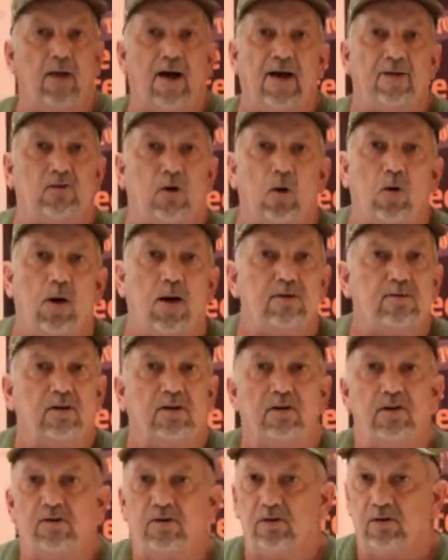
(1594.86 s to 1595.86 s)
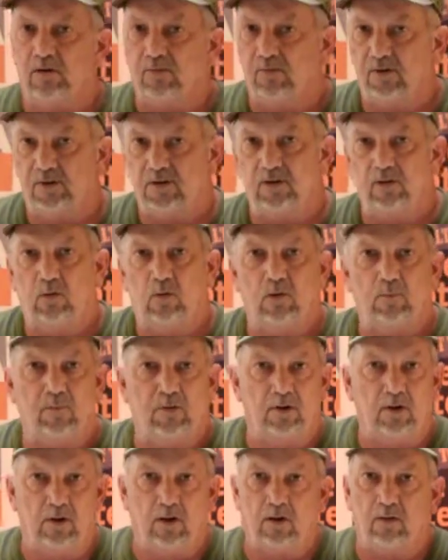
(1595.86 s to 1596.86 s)
has all kinds of things in it, fishing
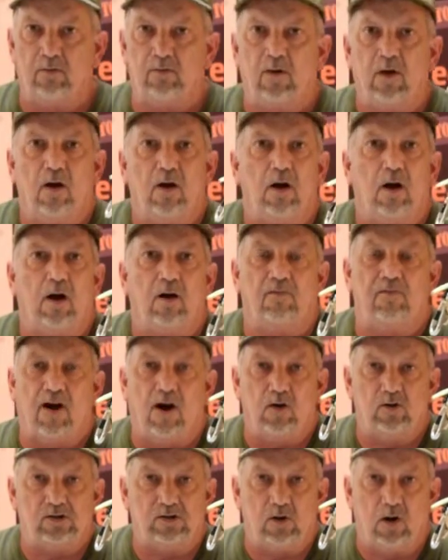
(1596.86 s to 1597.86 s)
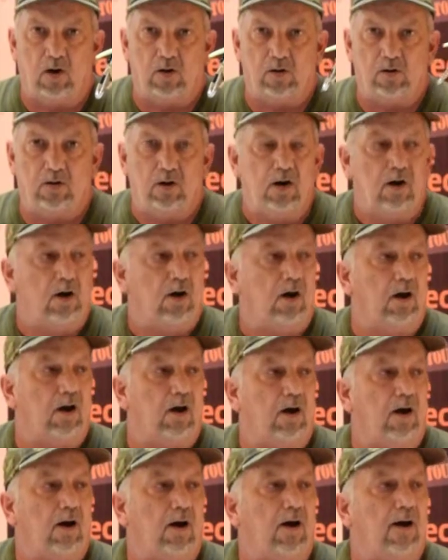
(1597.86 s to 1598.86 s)
equipment, a fire starter,
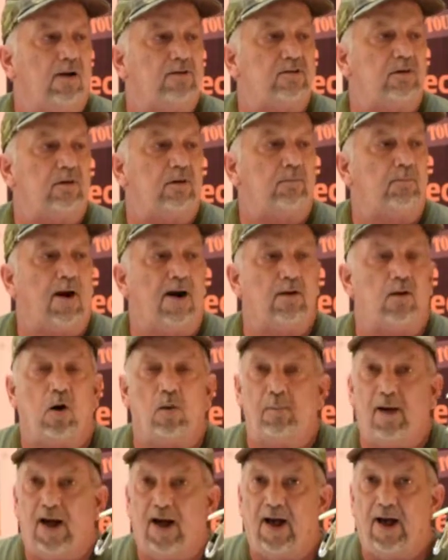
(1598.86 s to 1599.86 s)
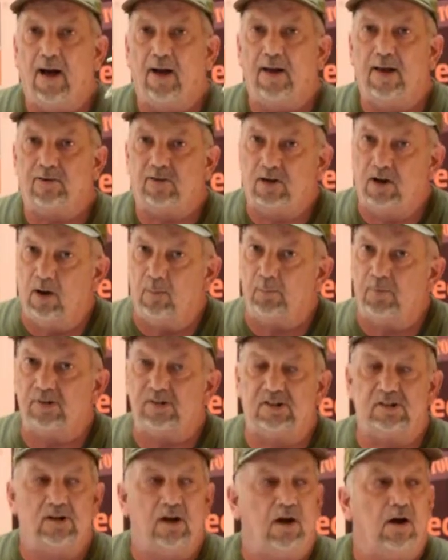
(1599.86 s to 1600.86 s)
has a Mylar bag, has a
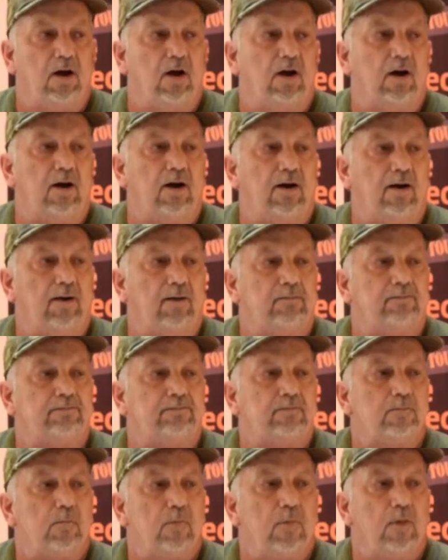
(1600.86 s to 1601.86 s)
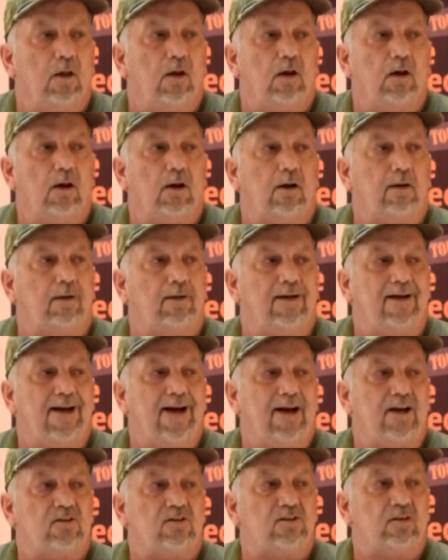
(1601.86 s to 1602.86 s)
compass. It
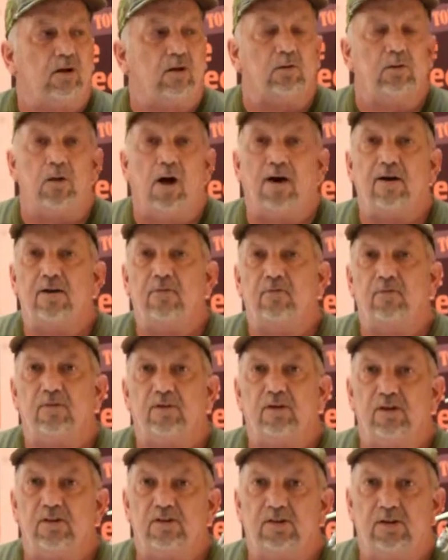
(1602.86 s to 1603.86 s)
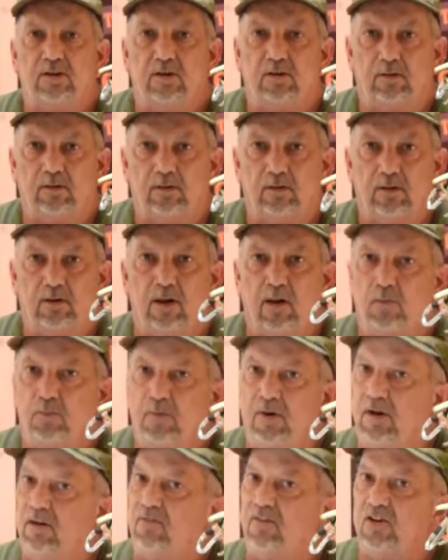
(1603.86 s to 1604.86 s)
has a lot of different things in it. Another
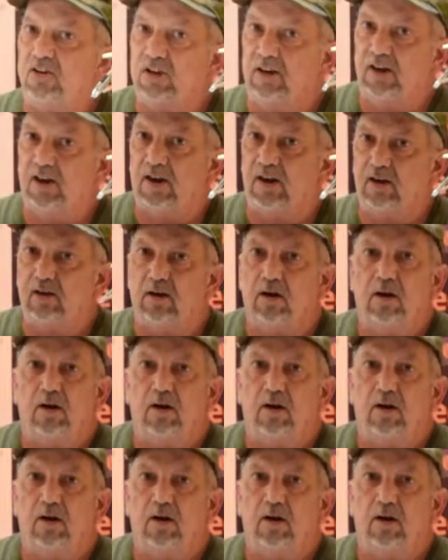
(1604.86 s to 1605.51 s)
mini fishing kit.